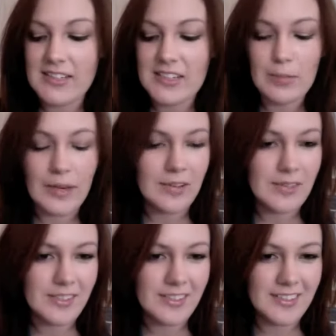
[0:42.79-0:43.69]
pounds
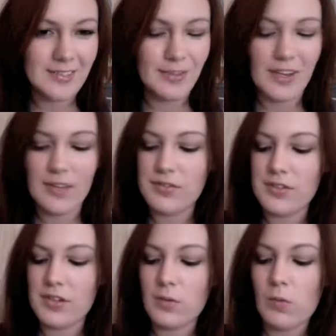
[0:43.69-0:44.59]
ninety-five,
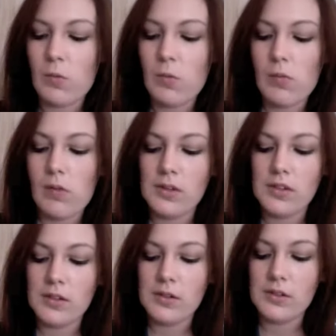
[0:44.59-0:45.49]
so you
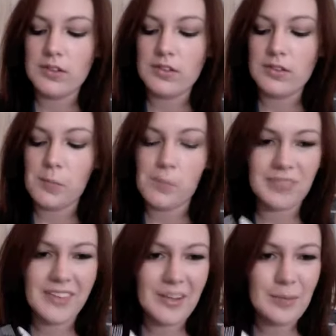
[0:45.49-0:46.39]
know, a good
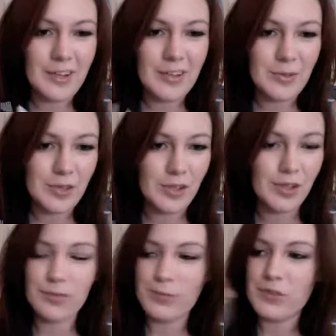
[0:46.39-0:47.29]
nine pounds off.
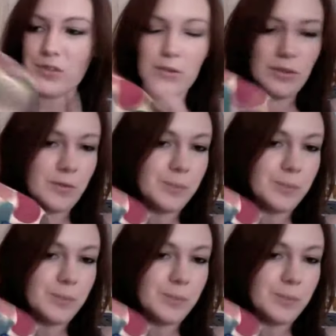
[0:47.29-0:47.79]
So it was